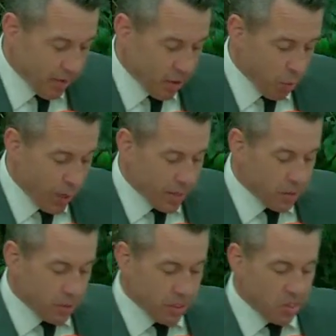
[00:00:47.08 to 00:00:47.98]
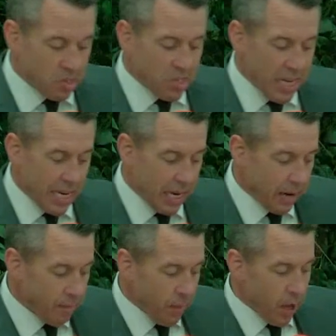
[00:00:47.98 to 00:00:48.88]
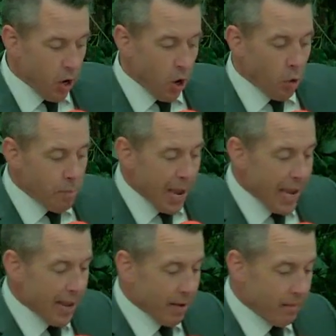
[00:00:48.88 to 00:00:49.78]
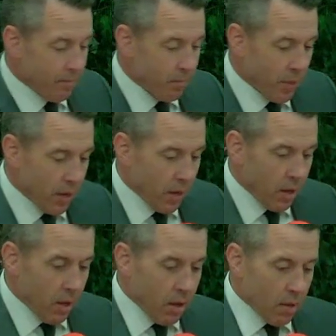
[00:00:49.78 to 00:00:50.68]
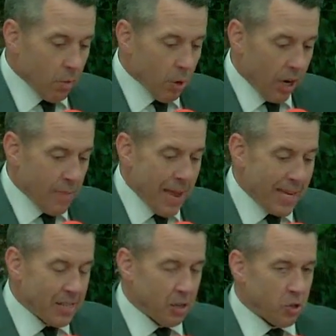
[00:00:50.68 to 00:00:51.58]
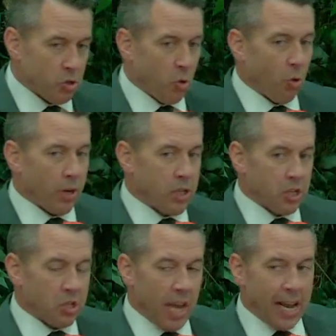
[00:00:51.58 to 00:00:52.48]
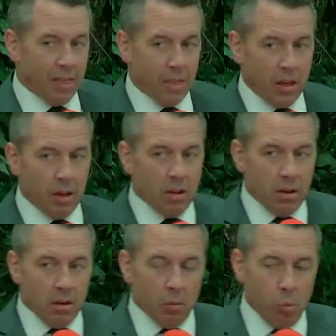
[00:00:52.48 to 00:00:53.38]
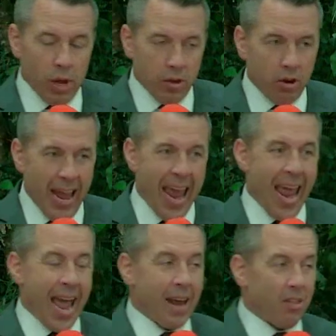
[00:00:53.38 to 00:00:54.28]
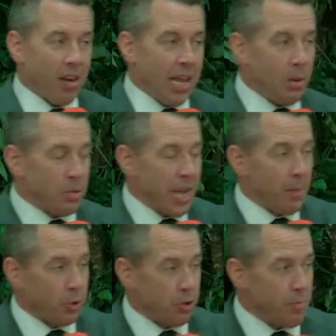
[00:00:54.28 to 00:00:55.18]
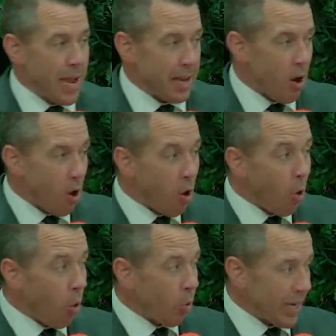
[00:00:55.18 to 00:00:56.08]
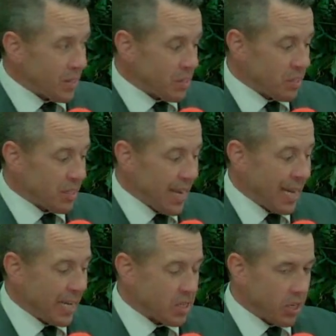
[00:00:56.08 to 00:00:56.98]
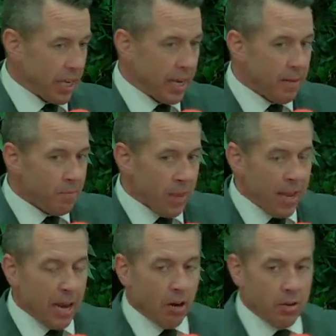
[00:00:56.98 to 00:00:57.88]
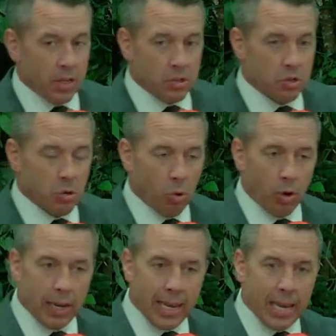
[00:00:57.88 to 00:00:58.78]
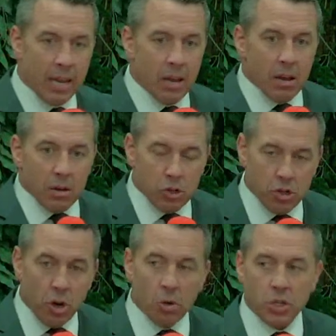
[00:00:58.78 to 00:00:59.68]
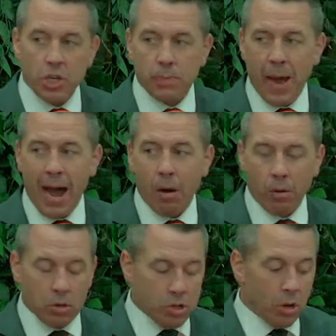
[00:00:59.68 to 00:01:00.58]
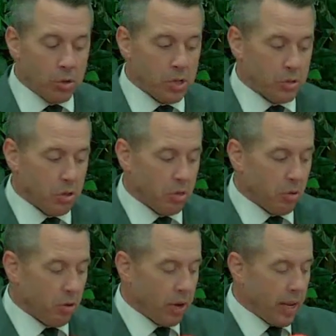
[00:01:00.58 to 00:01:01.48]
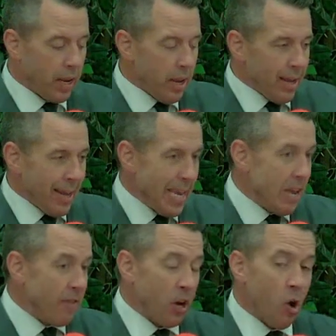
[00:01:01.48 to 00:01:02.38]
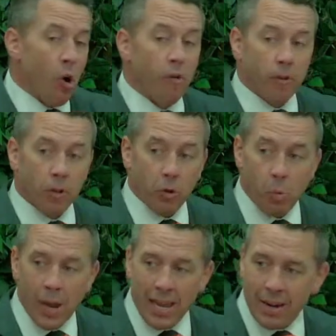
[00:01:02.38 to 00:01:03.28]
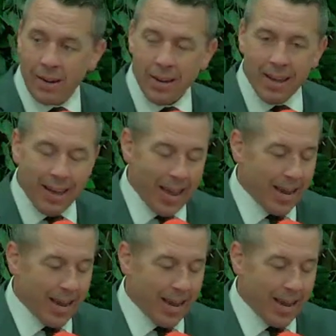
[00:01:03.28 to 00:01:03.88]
the winds and the sea obey him? What an amazing story. Just like the withered hand that he was able to make whole instantaneously, here in this story, he shows his power, shows his authority, even over the wind and